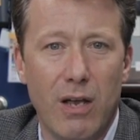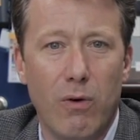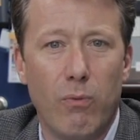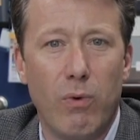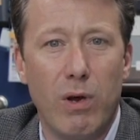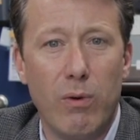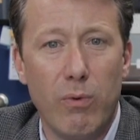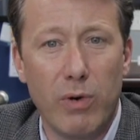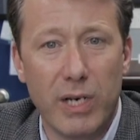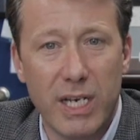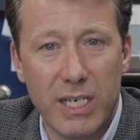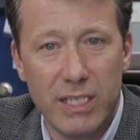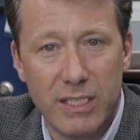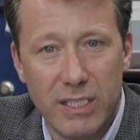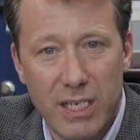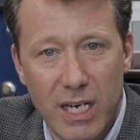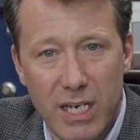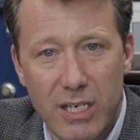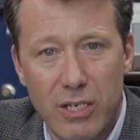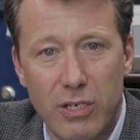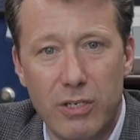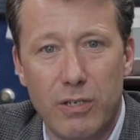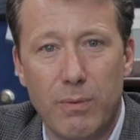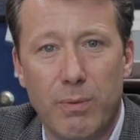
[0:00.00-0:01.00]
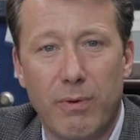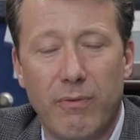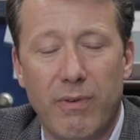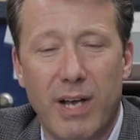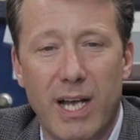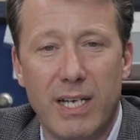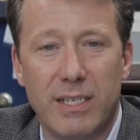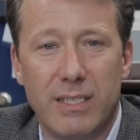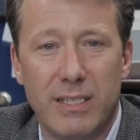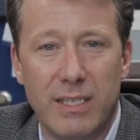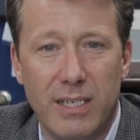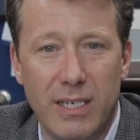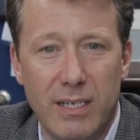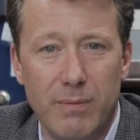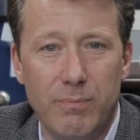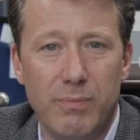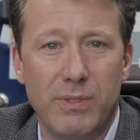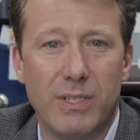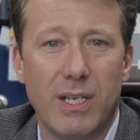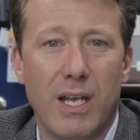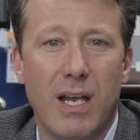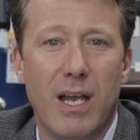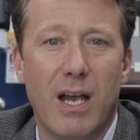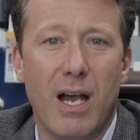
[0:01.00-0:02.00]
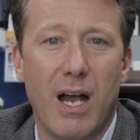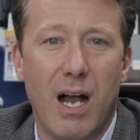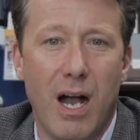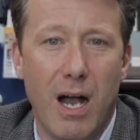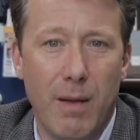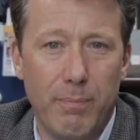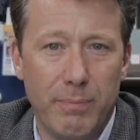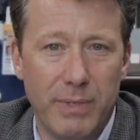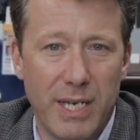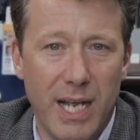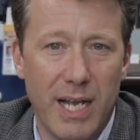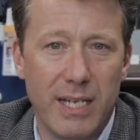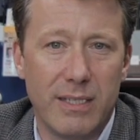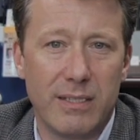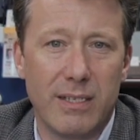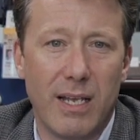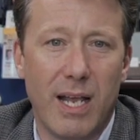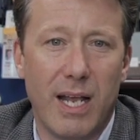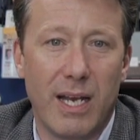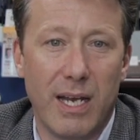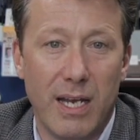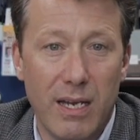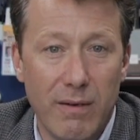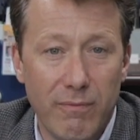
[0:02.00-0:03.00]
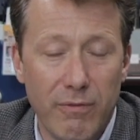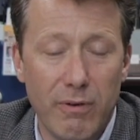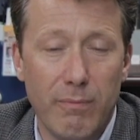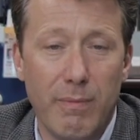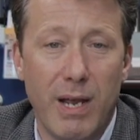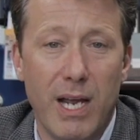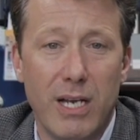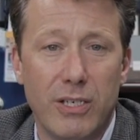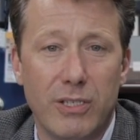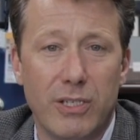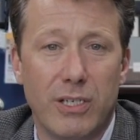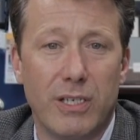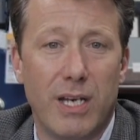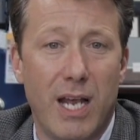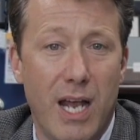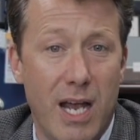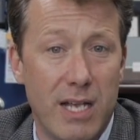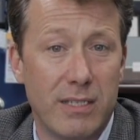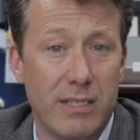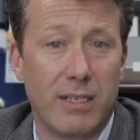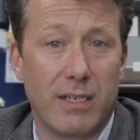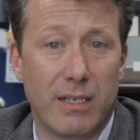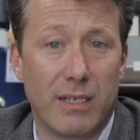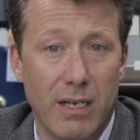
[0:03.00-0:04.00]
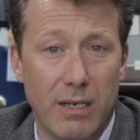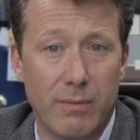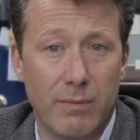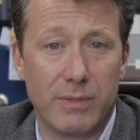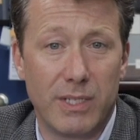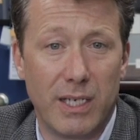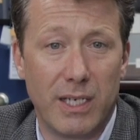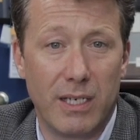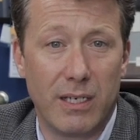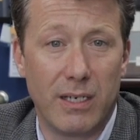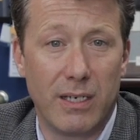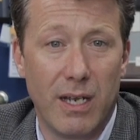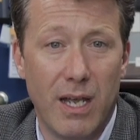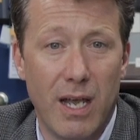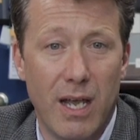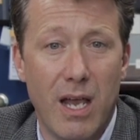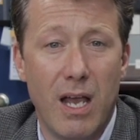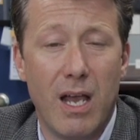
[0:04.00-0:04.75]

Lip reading: We will continue to provide tips, updates, and information as it comes in.